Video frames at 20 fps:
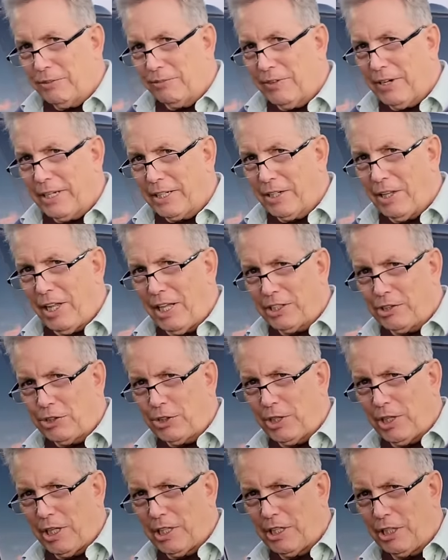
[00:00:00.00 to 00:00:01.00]
can find a lot of
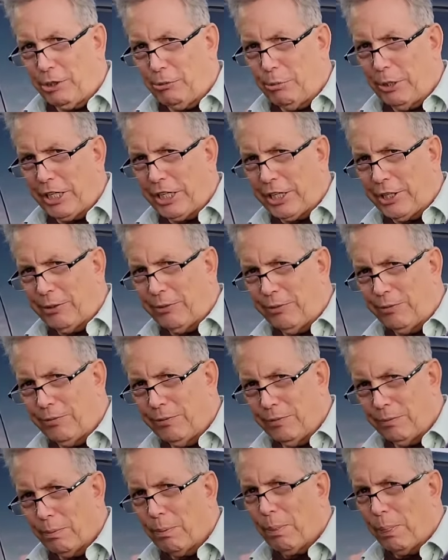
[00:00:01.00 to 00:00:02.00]
shit on eBay.
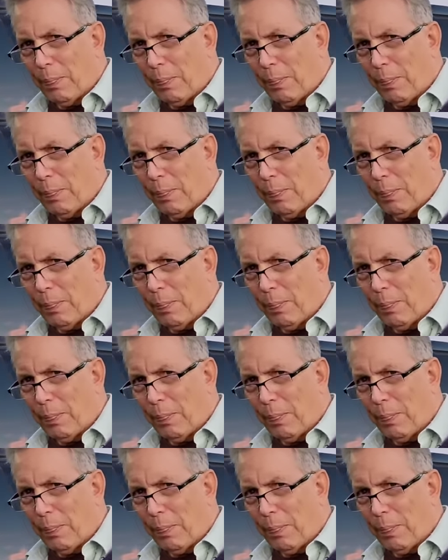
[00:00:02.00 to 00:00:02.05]
eBay.